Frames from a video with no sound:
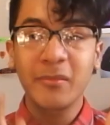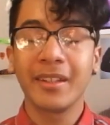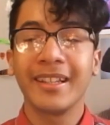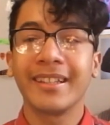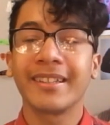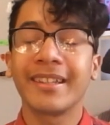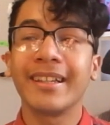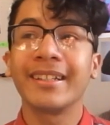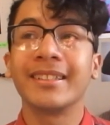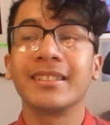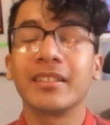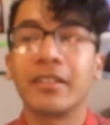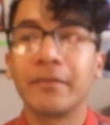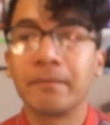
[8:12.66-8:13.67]
And the thing
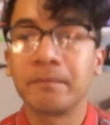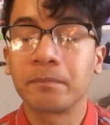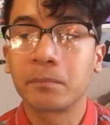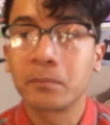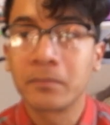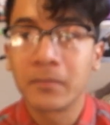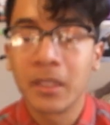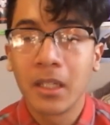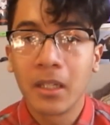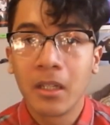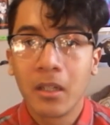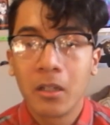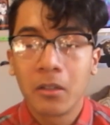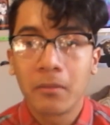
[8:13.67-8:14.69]
is,
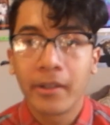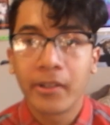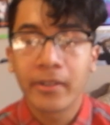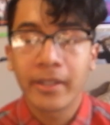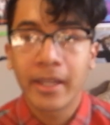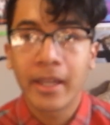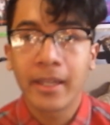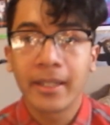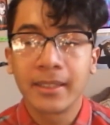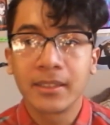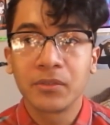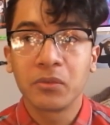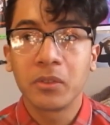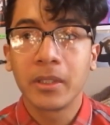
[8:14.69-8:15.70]
when you're gay,
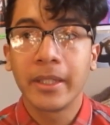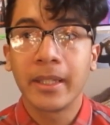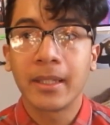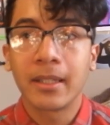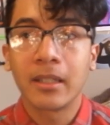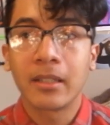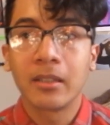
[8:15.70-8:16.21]
it's really